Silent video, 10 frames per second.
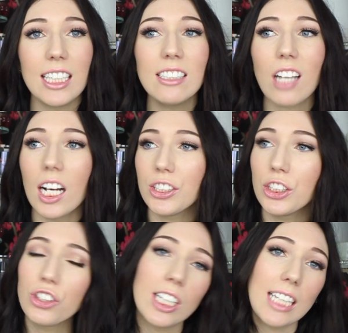these I
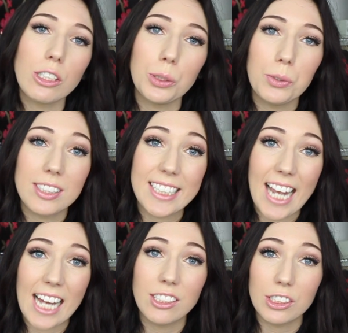actually tried out towards
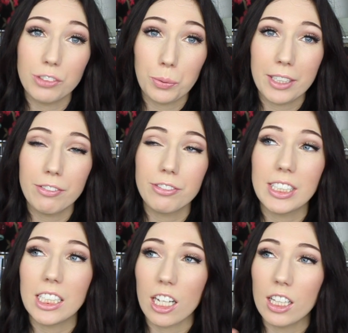the end 2015.